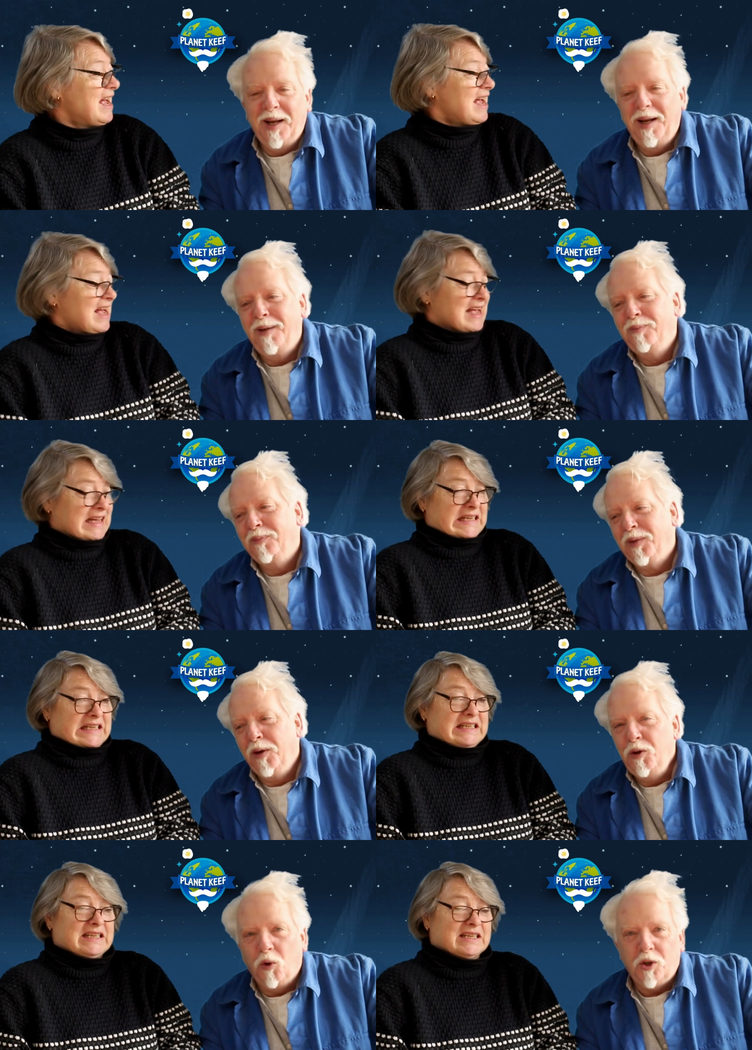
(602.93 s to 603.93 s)
Speaker 1: that.
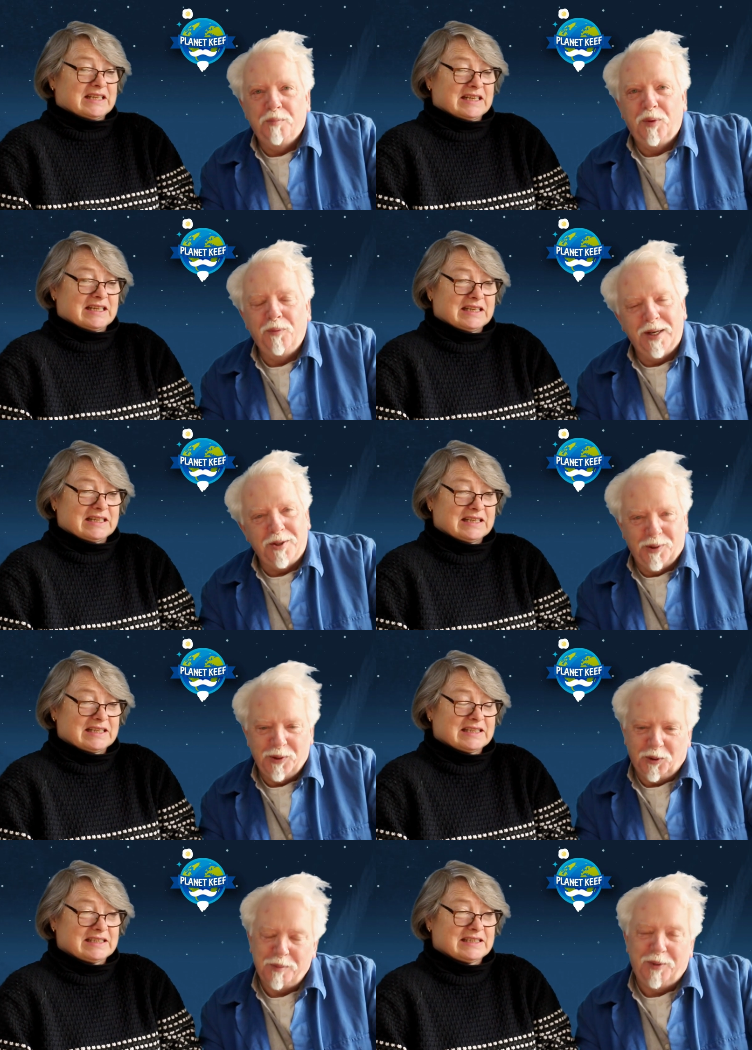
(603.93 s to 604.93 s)
Yorkshire, well, it's
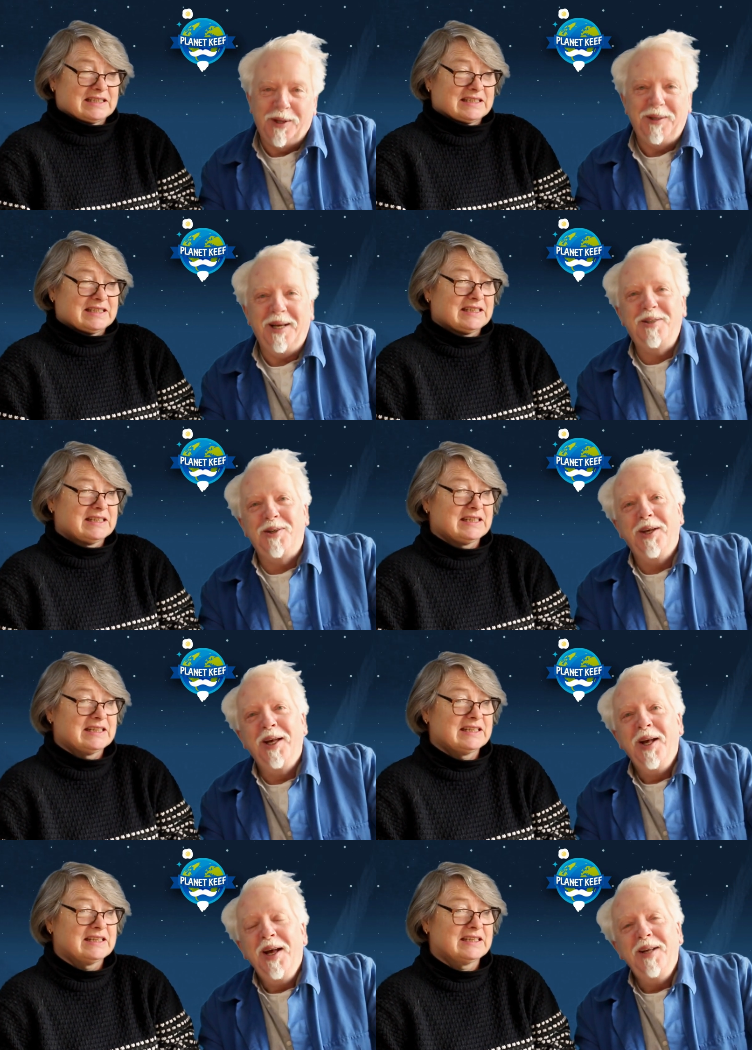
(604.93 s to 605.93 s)
not Yorkshire pudding.
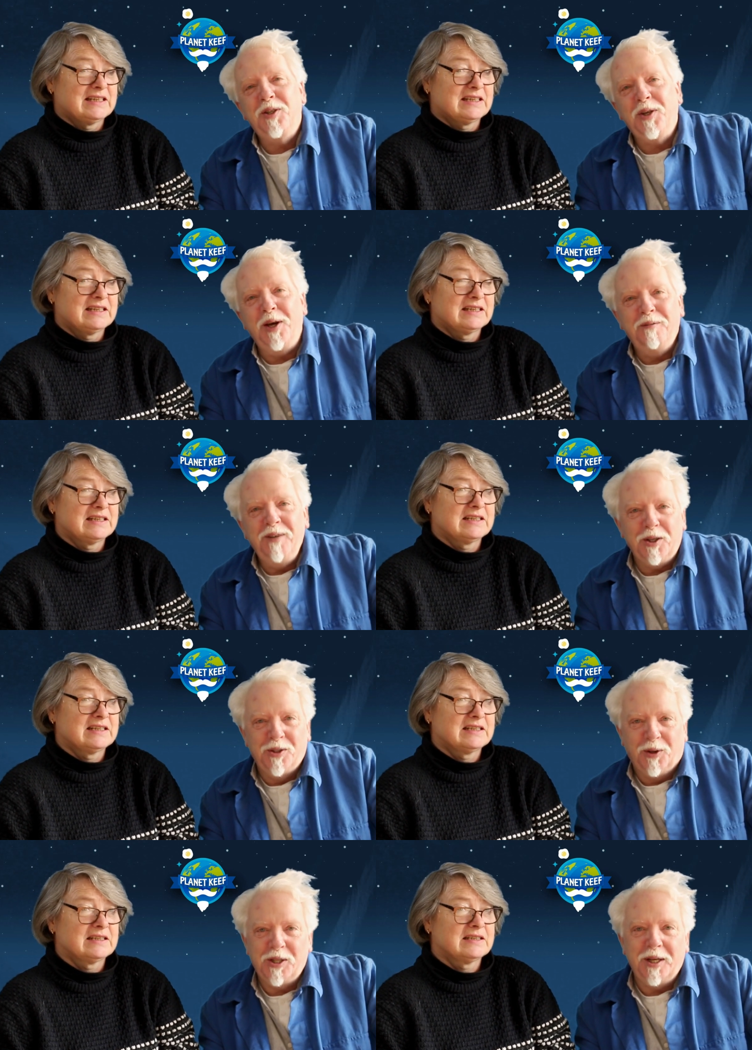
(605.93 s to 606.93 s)
It's the kind of
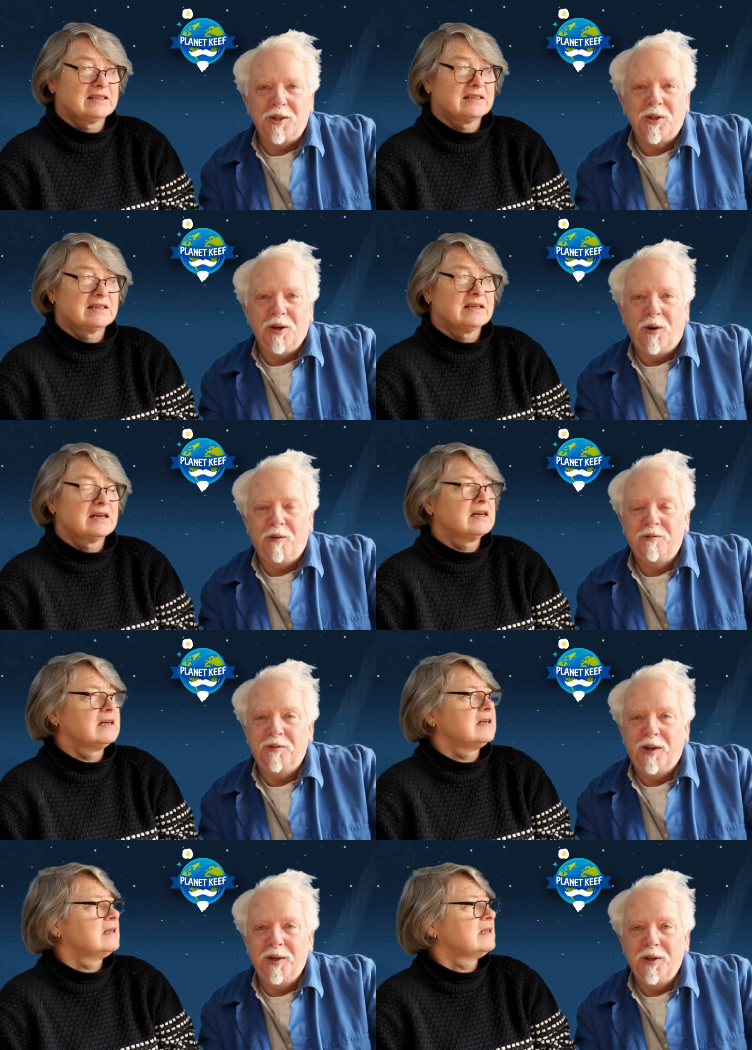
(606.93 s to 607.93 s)
national dish
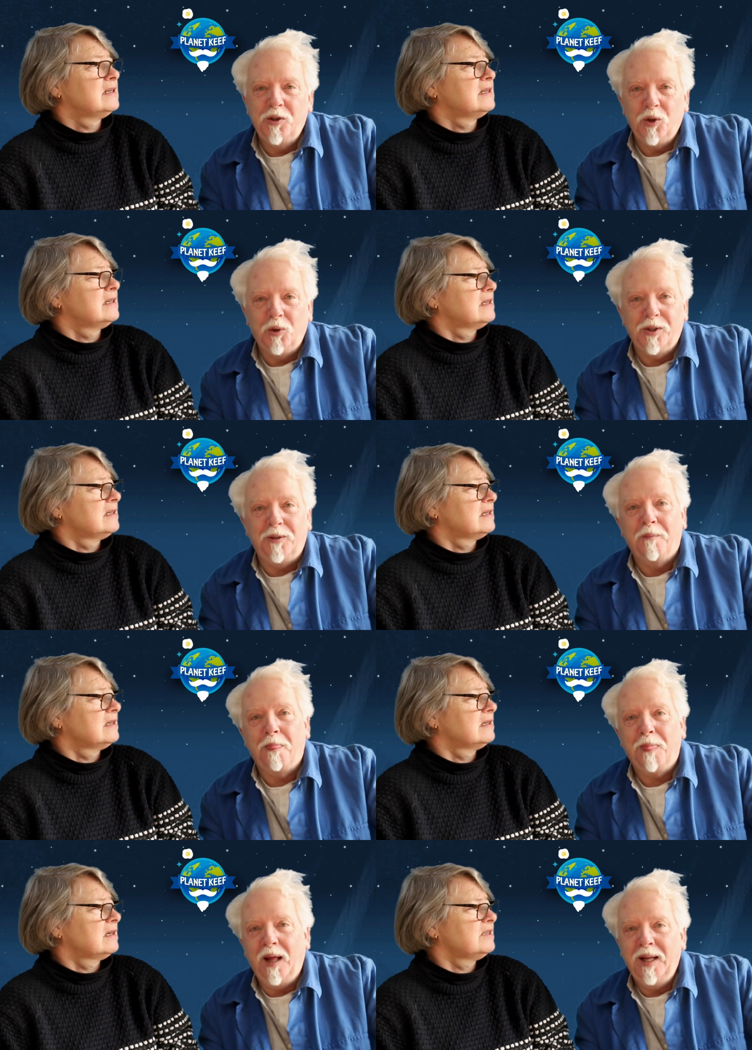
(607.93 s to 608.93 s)
of Jordan.
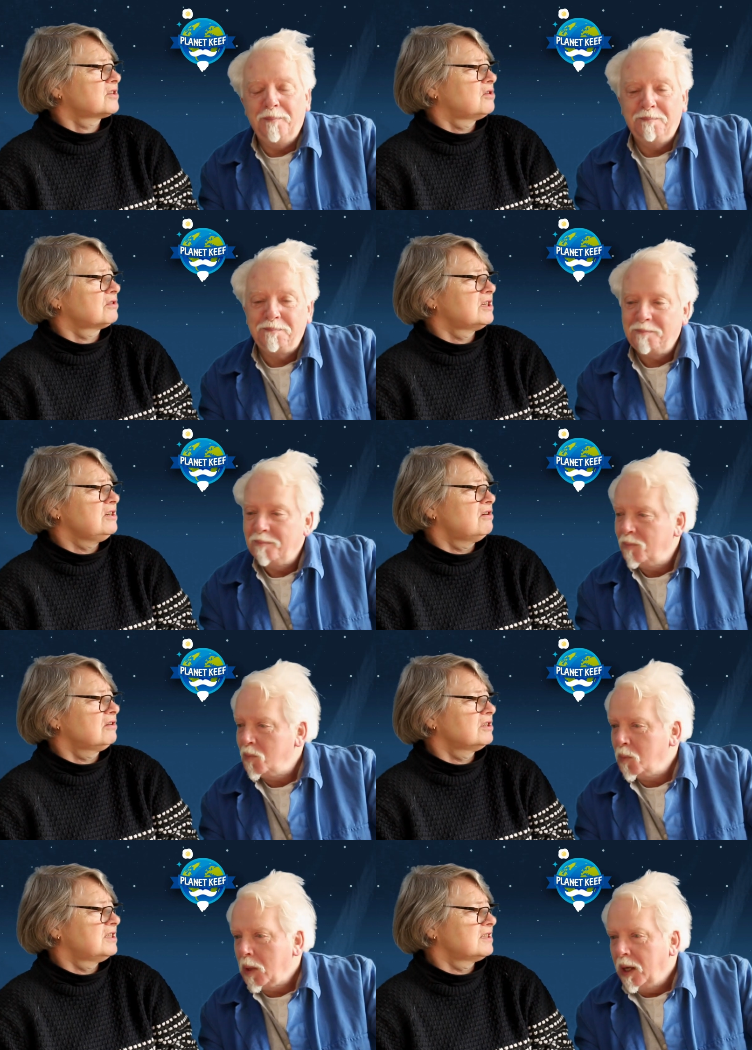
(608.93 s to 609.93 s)
Speaker 2: And it's cooked in
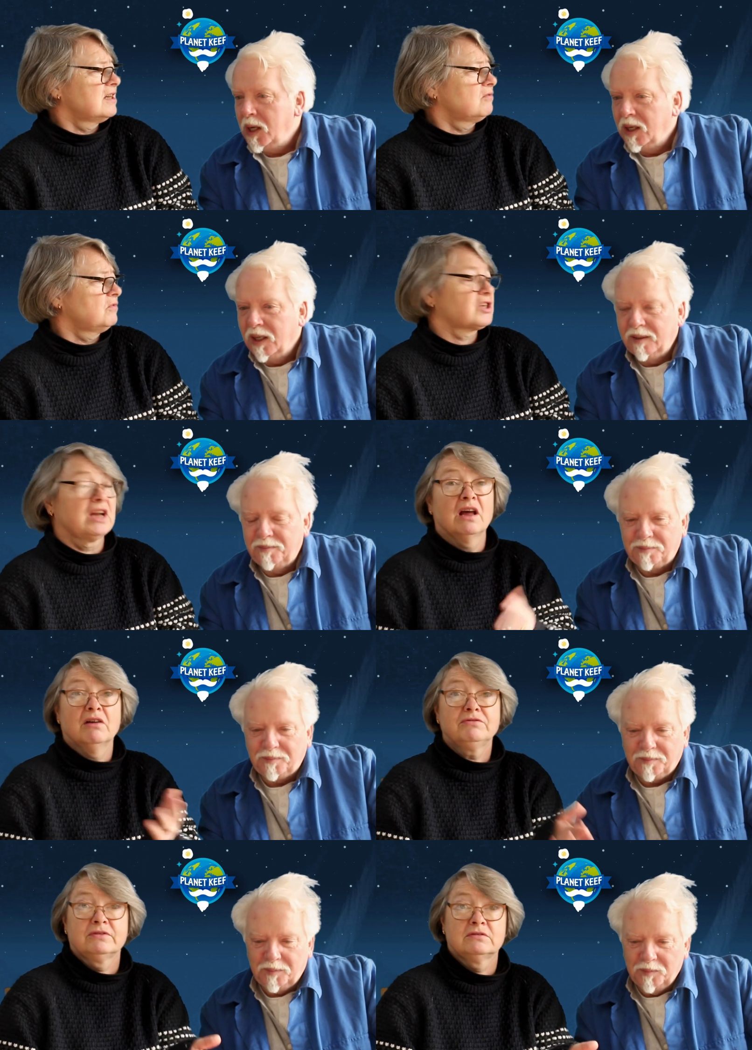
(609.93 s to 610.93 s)
yogurt, isn't it?
Speaker 1: Which I
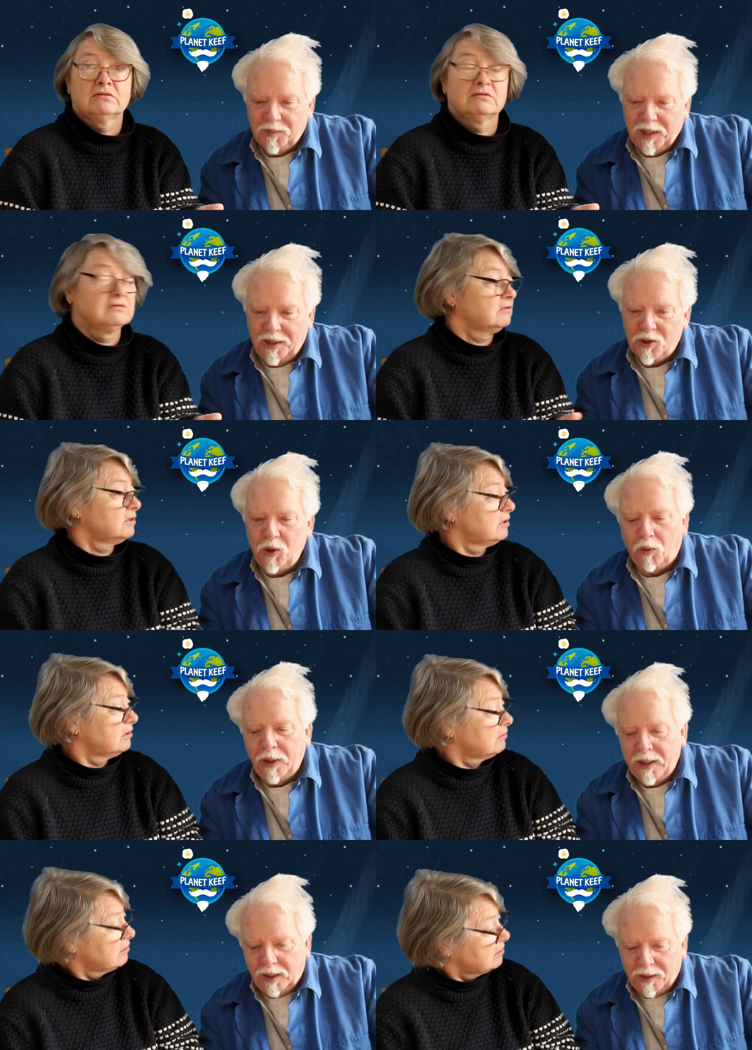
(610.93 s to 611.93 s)
love. It's not
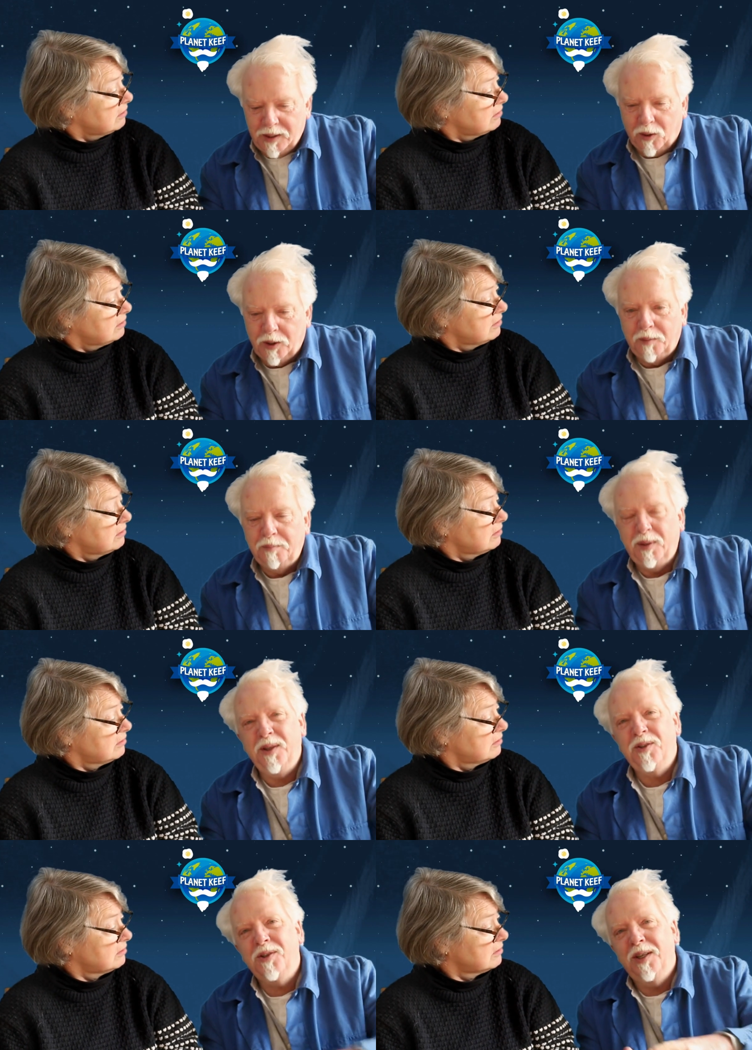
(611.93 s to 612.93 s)
regular yogurt,
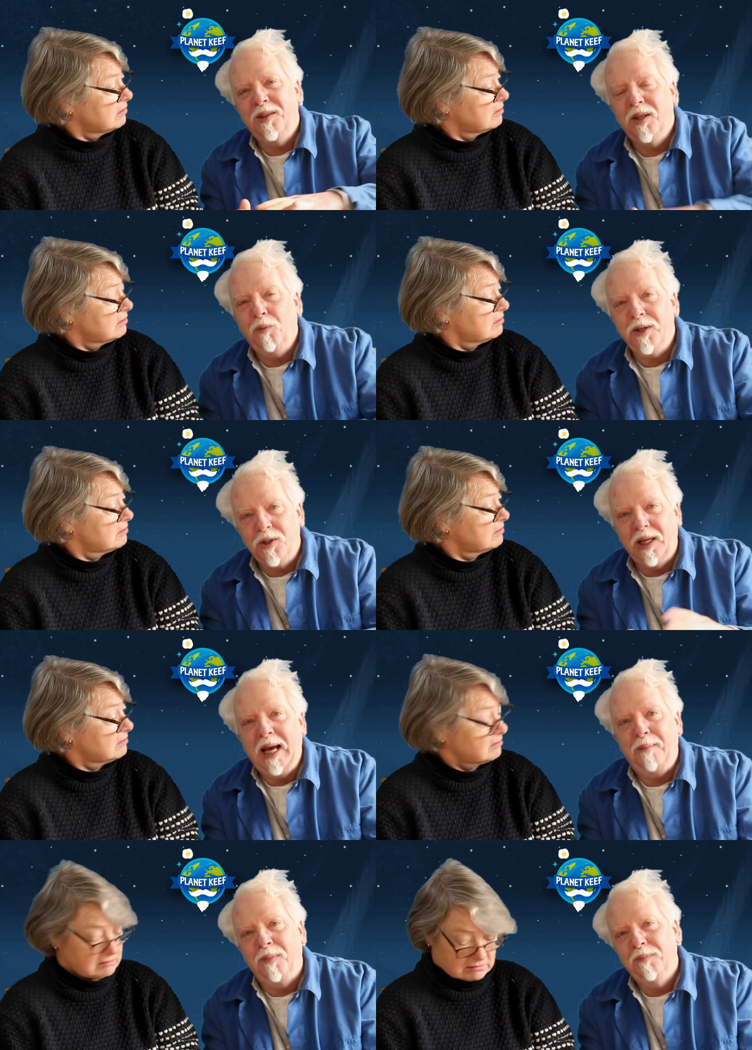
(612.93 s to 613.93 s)
but it's
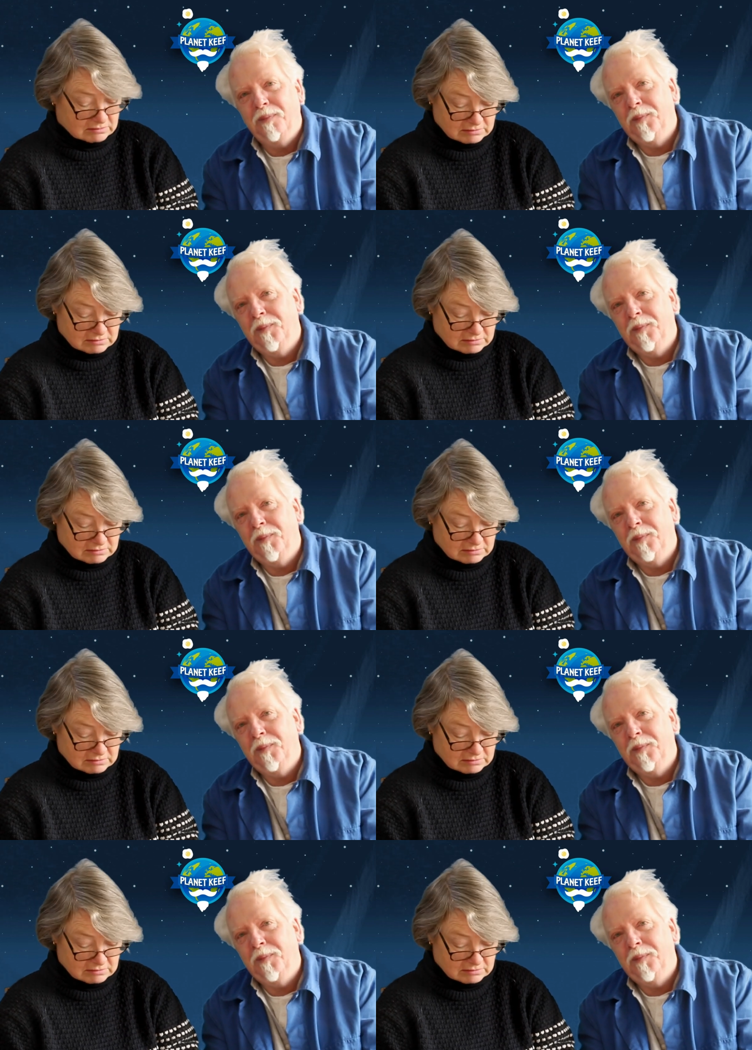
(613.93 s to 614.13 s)
lamb.